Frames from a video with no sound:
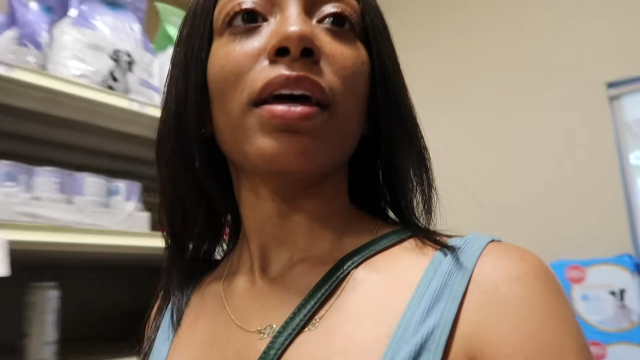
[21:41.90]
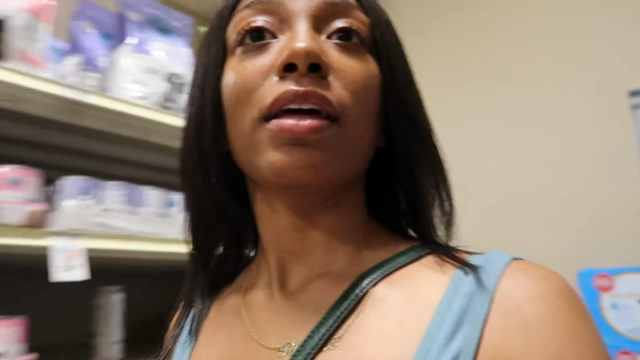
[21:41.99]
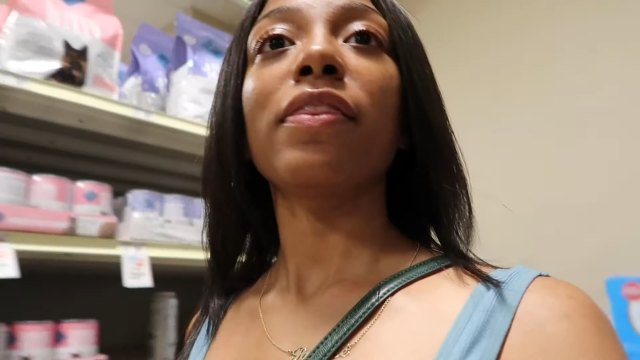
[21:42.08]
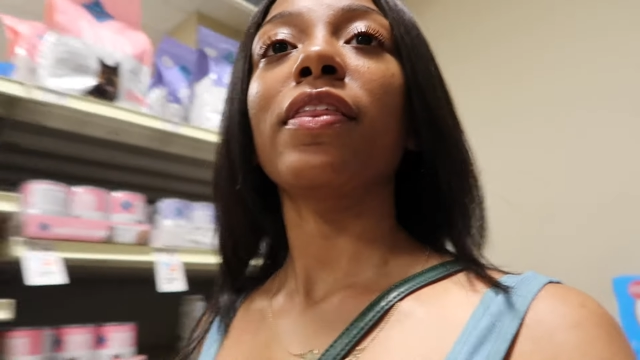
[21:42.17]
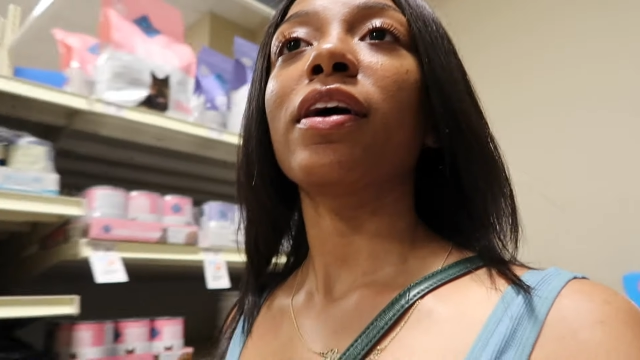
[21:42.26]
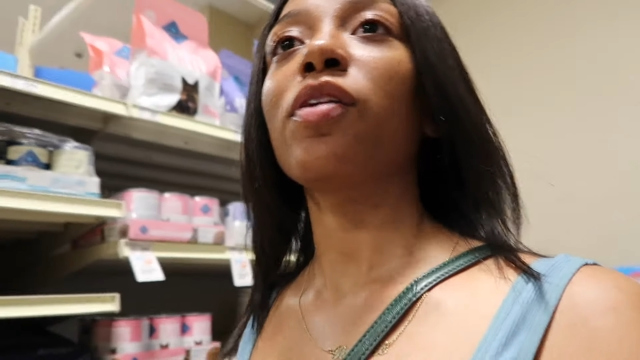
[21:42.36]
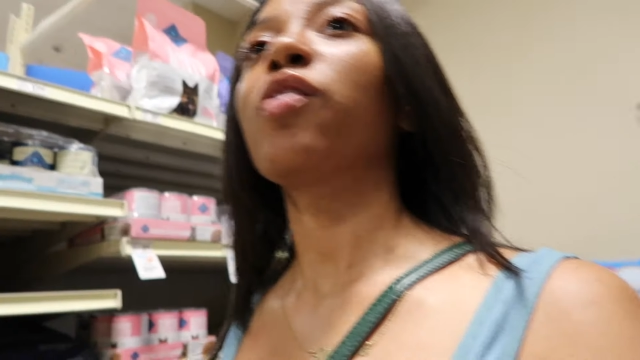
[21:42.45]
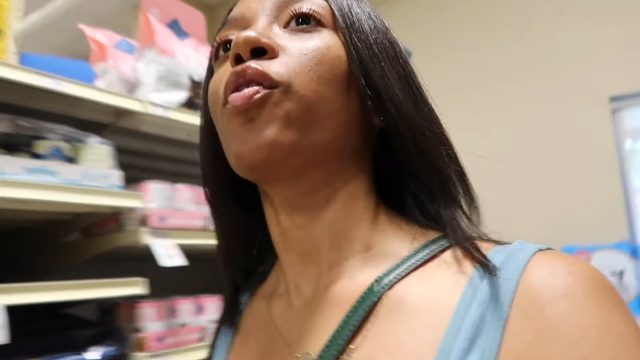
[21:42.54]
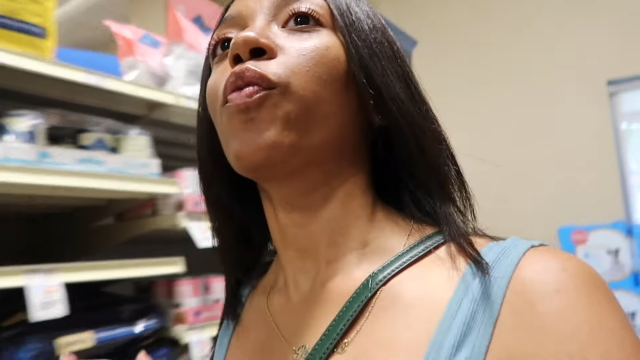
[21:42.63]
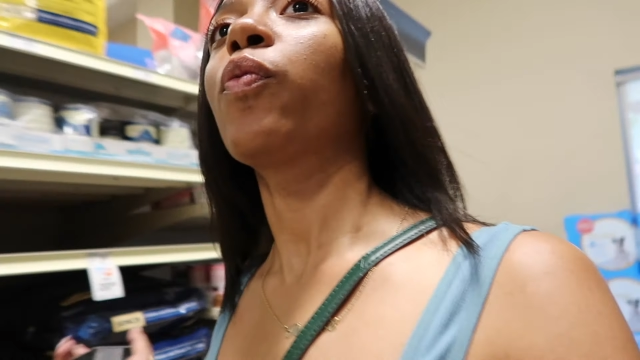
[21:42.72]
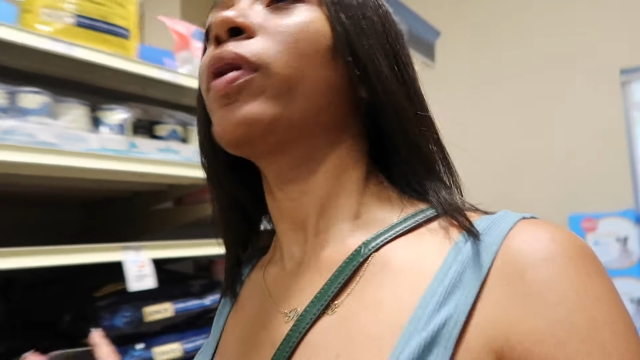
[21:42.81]
and
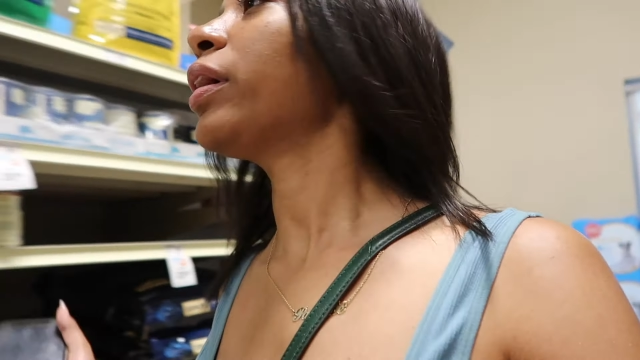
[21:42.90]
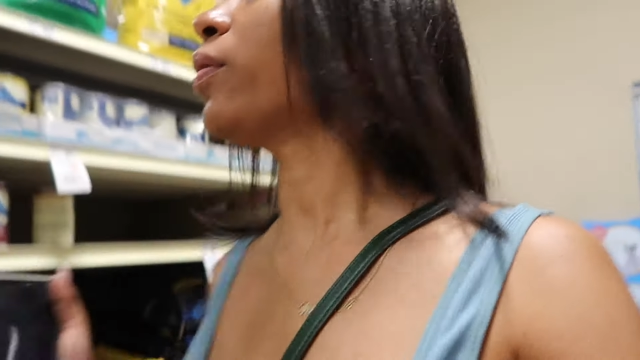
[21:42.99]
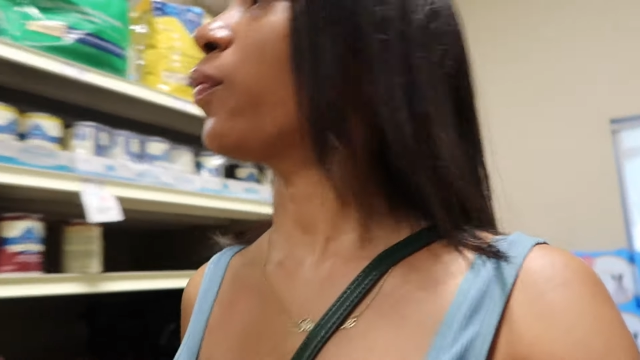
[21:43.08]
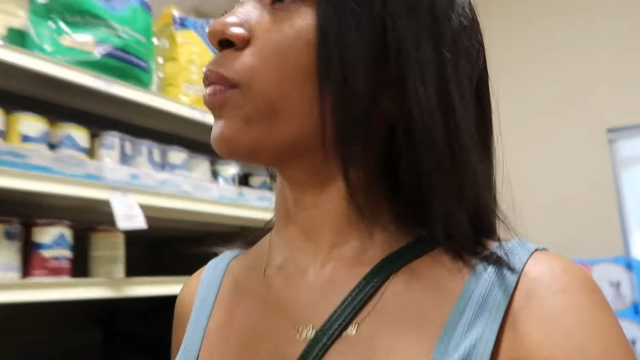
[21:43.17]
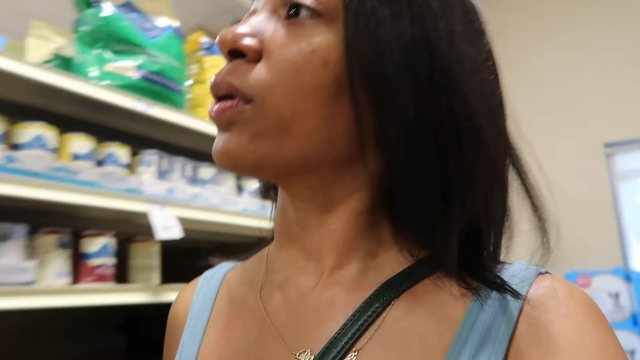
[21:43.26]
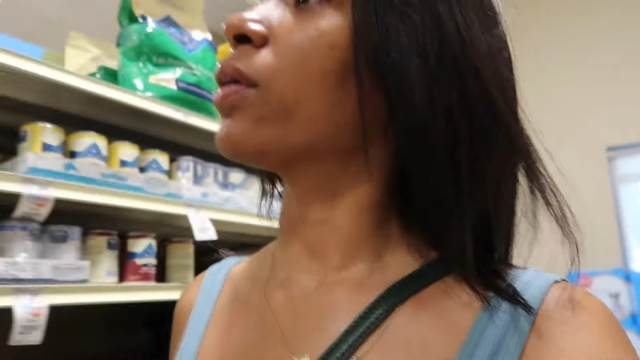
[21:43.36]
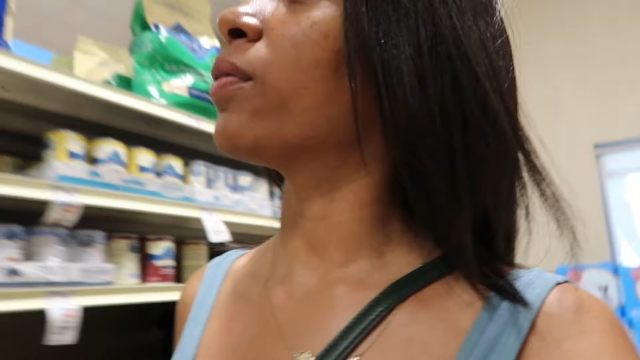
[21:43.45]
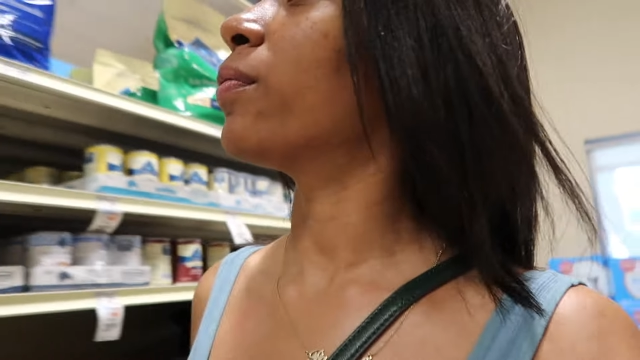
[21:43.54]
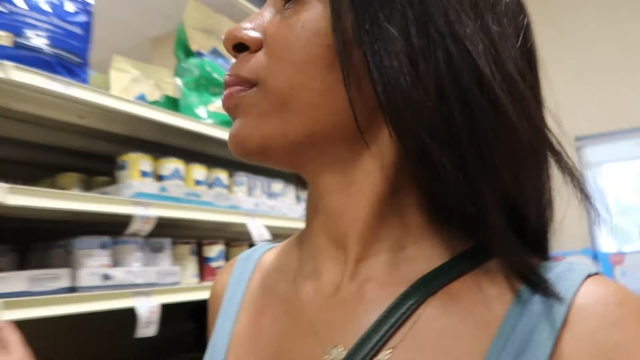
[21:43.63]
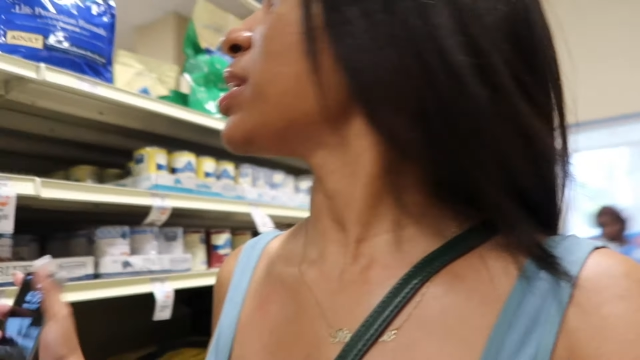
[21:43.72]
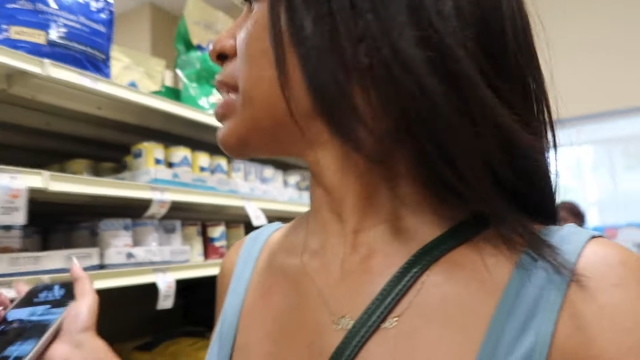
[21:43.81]
then we
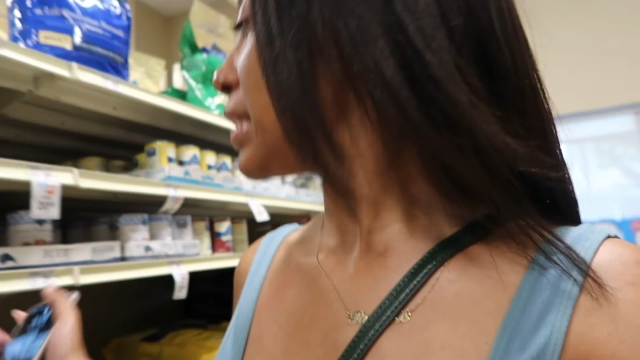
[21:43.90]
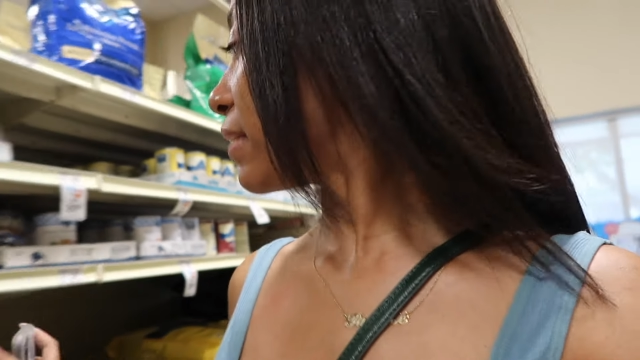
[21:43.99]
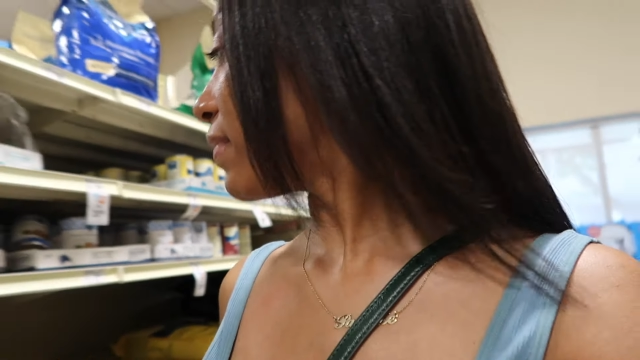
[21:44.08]
will see